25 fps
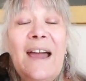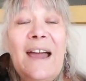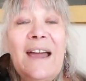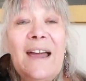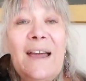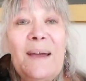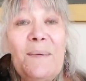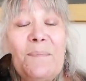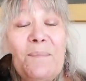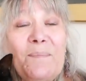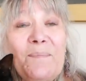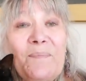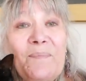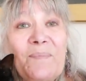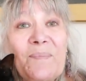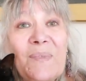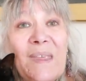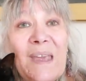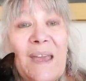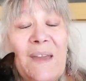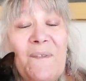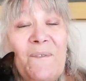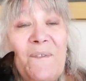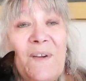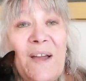Um,
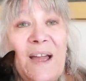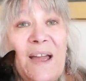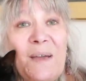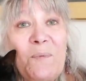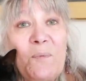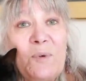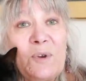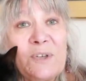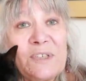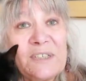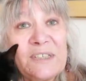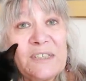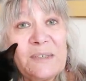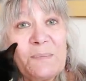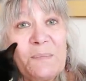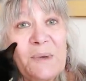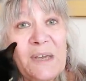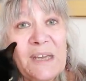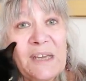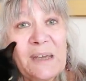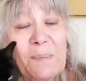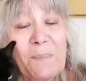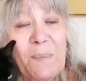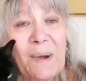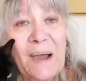if I wanted to
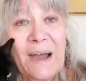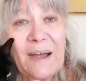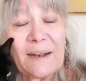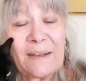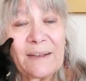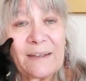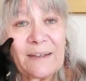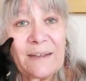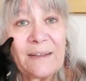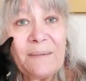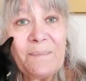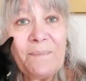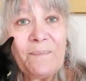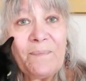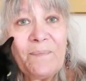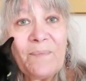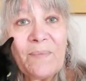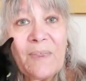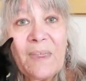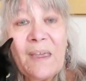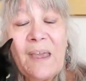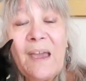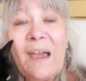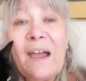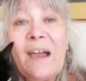make a pattern,
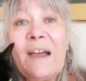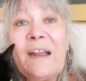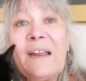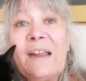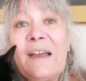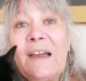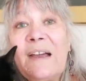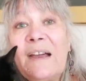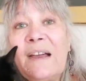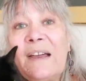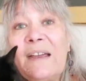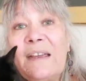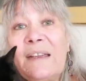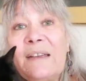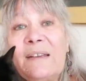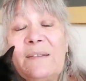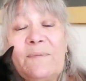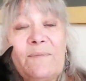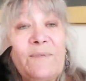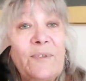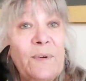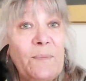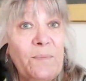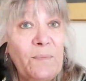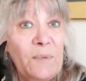and
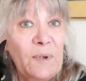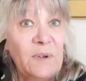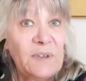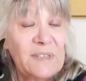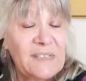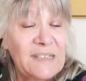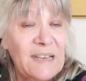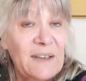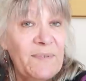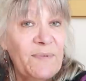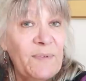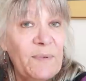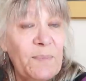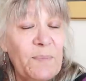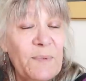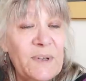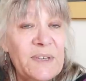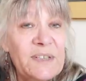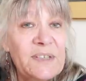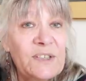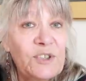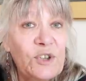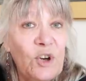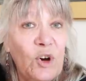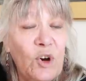I, from say from
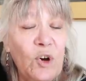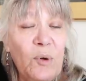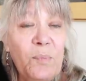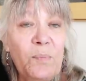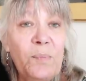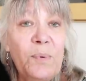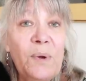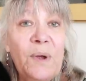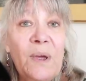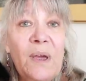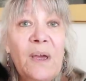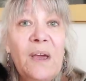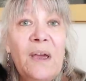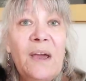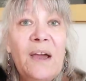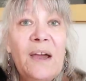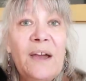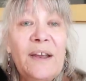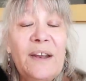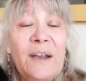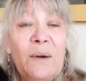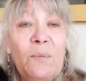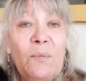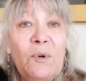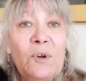this top,
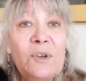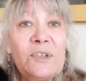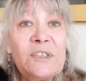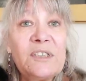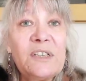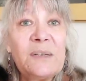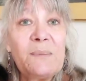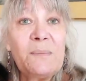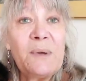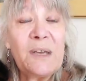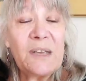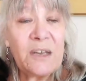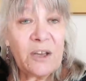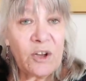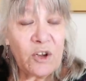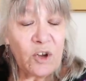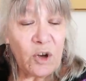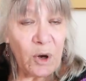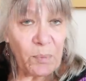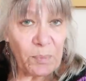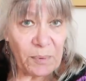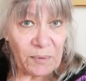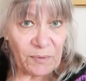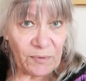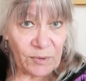and I wanted to make a
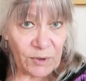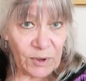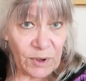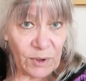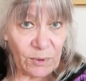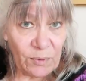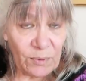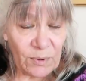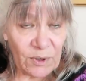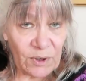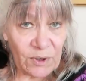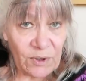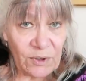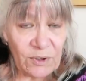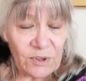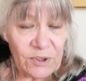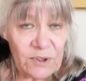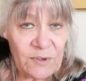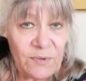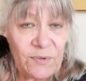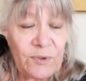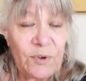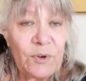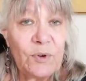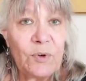copy for you
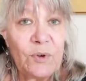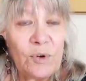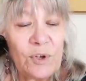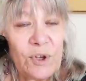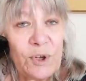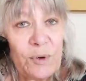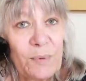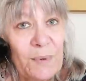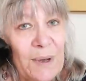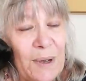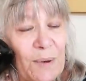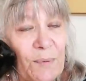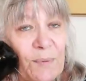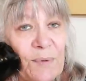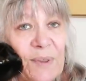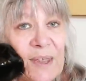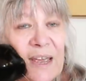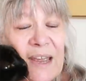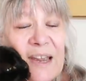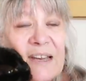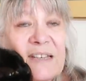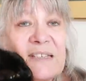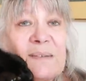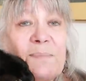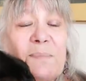lot, for all you out
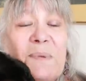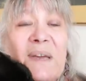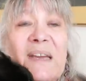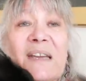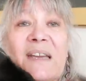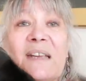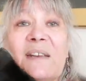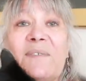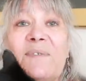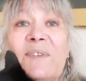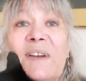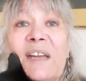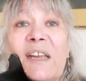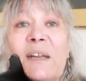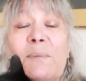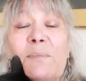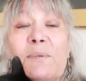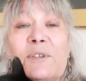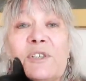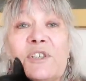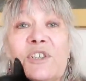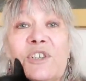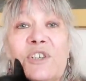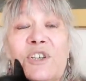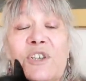there, to make it
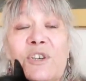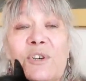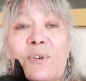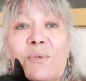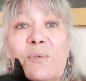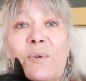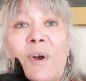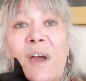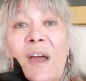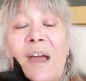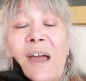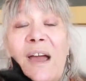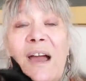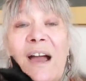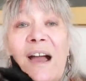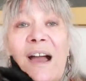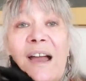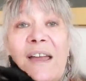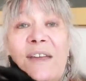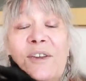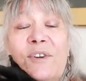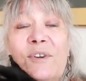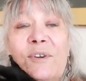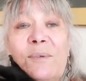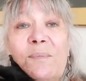available to you,
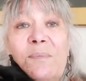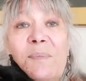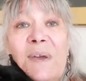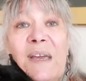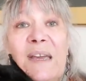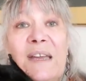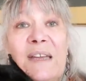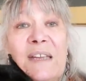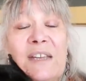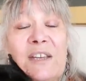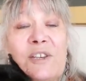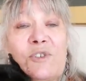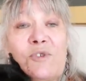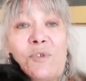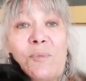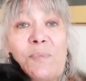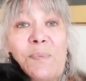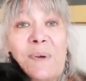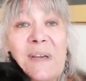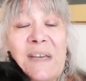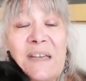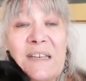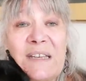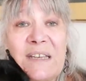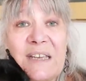I could make it into a
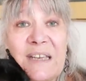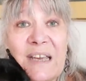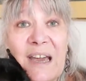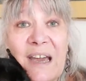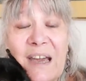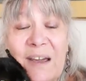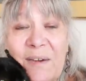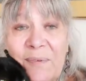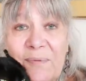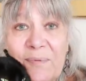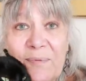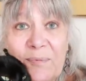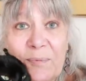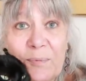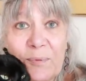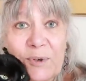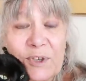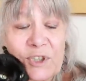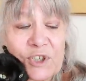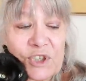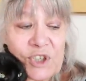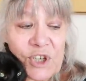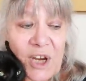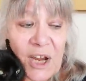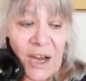PDF,
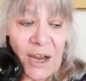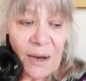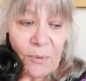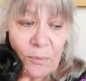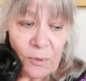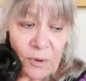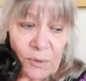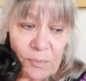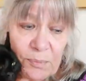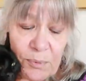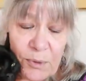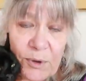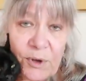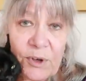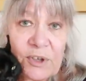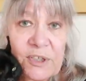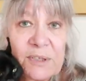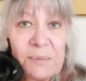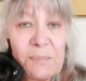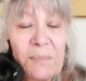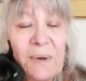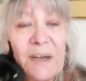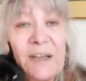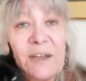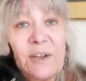which I would put
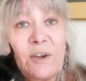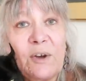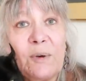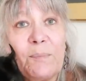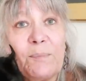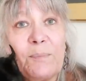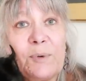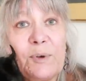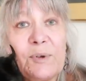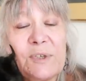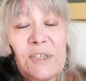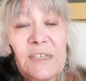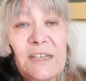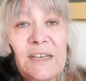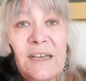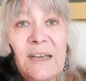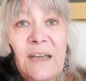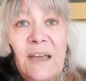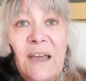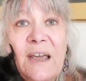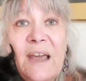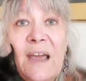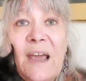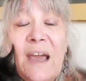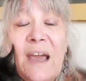onto my computer
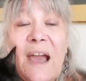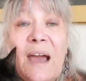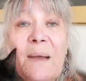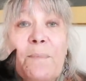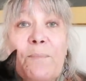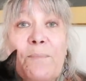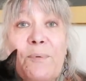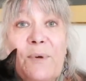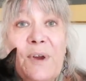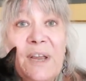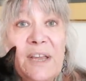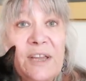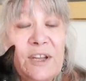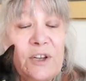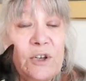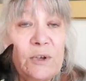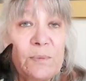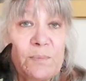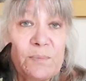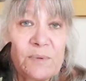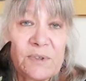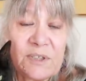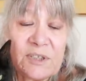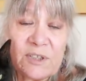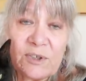and break it
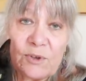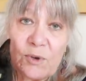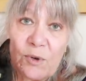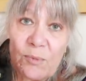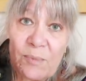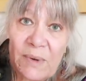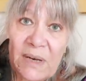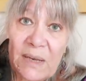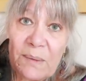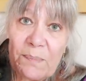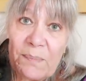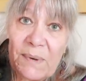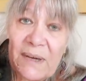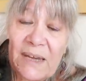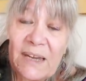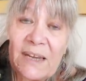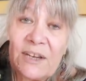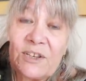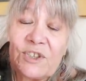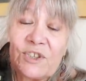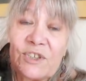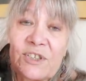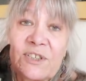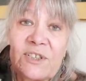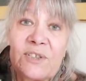up into so many
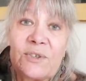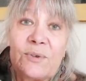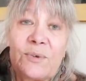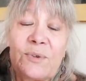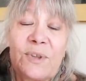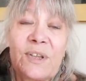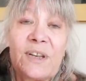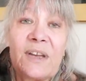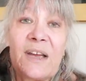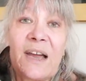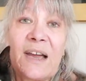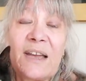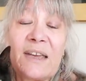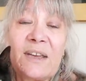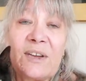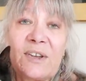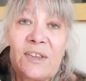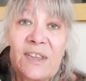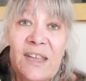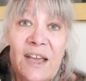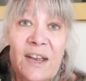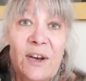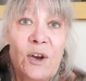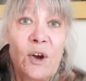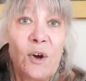pages so that I
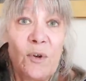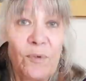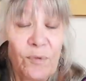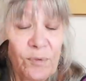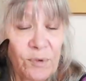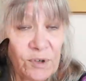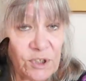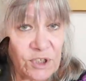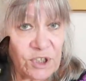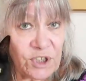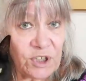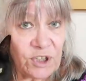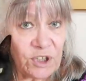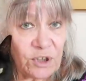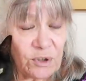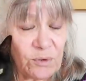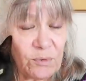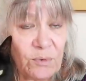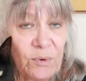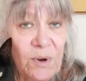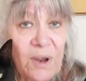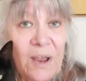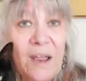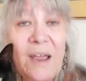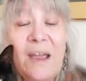could then offer it to
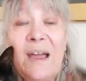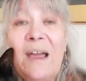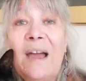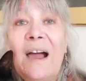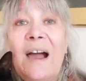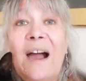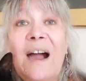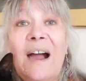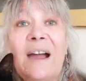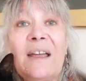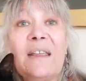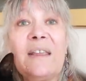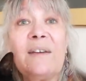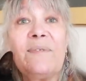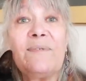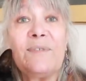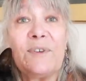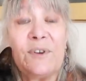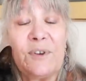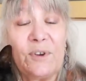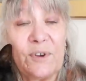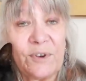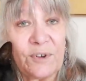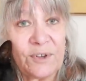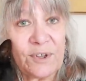you either
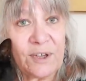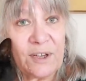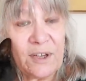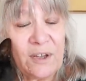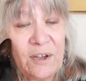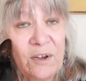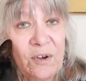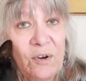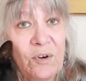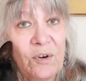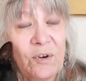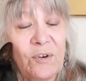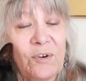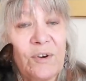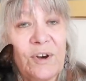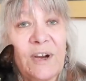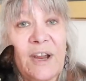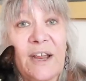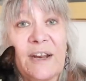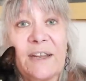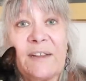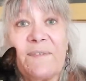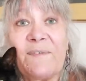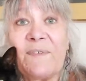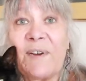for nothing or
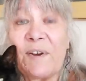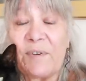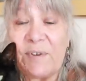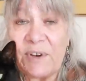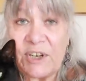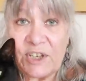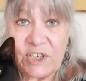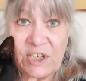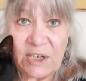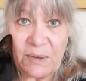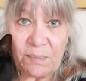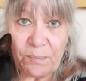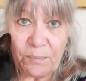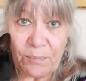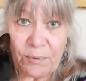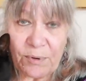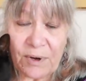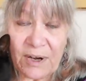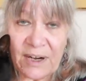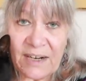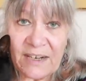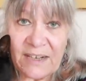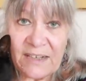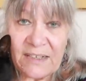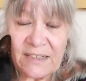at a very cheap
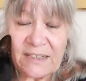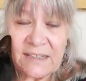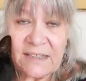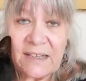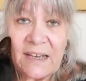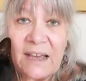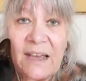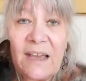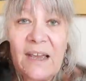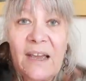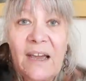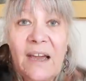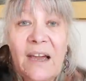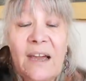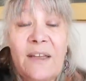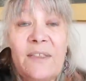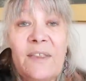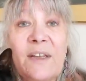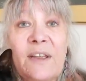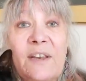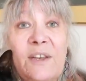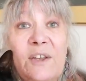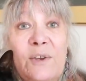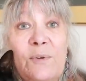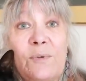price
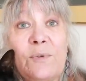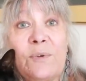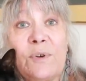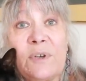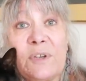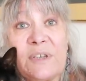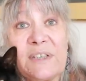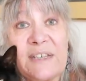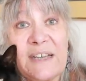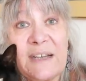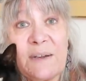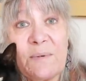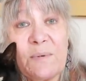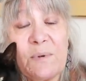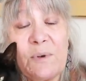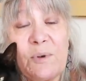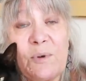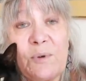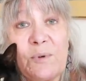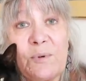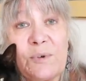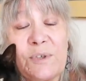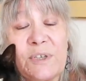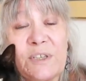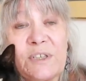and then you could
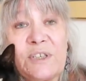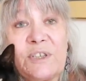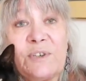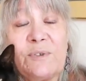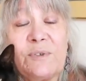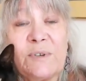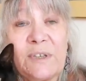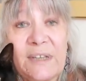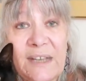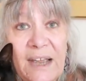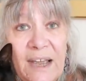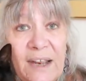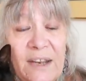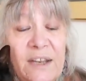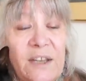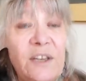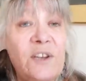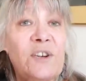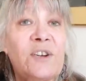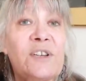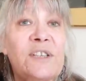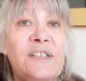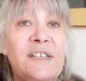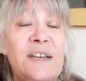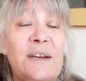download it you could get it
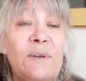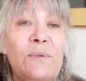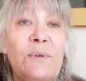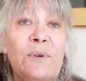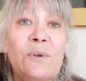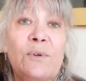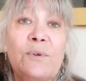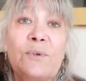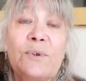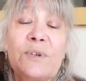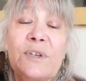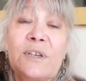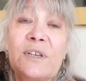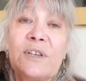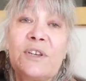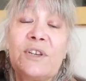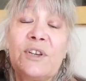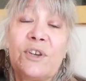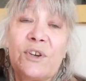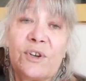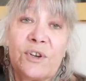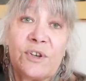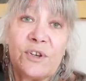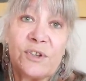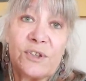you could download it
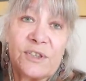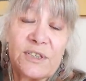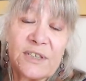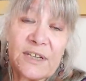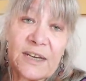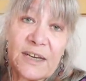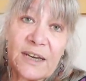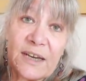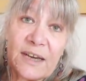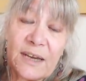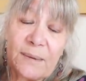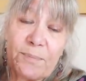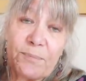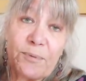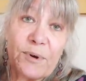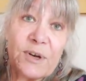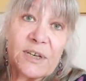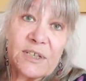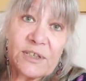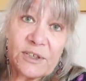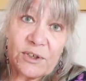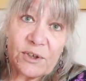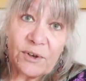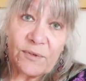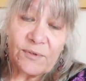and you could uh,
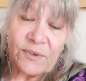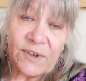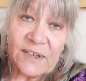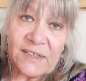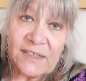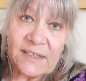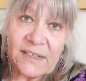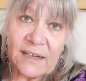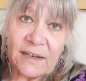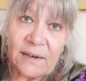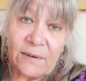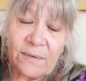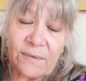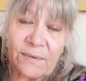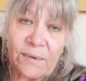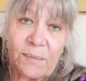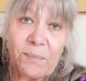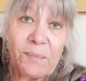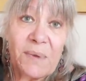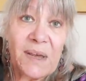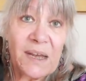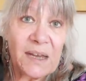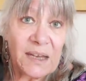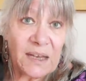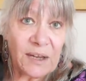print it off yourself
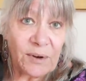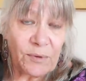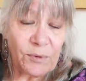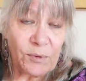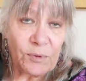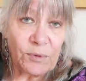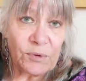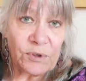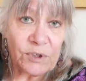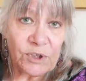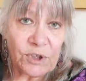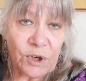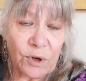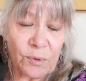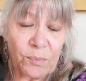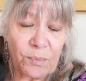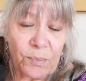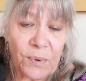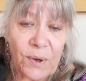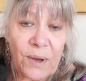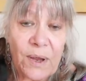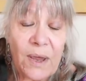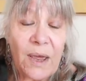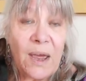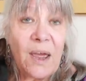and make your own
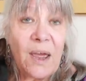top